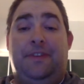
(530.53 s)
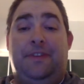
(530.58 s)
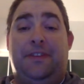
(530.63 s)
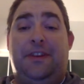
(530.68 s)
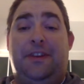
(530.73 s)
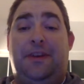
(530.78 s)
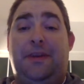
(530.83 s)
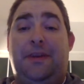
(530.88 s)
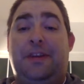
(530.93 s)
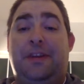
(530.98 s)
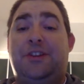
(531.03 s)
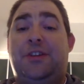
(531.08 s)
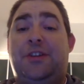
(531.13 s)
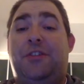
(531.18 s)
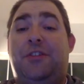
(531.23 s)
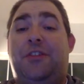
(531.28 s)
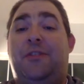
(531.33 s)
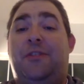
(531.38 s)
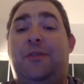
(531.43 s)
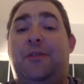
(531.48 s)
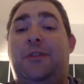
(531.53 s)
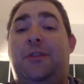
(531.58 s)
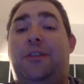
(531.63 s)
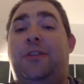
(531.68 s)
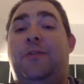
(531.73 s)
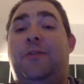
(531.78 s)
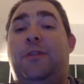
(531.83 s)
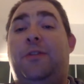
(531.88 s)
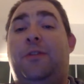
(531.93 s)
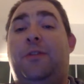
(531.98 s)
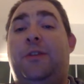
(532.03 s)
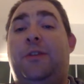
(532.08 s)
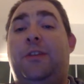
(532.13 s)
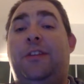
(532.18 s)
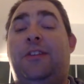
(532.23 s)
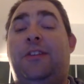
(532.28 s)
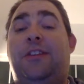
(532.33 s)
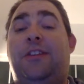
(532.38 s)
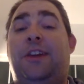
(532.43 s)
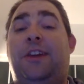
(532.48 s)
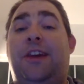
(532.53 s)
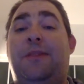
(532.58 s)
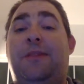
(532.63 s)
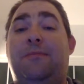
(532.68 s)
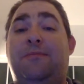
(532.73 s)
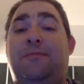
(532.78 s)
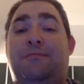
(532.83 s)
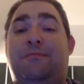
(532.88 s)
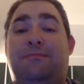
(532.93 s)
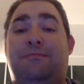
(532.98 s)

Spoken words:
Tommy Joseph went 2-for-3 in this game.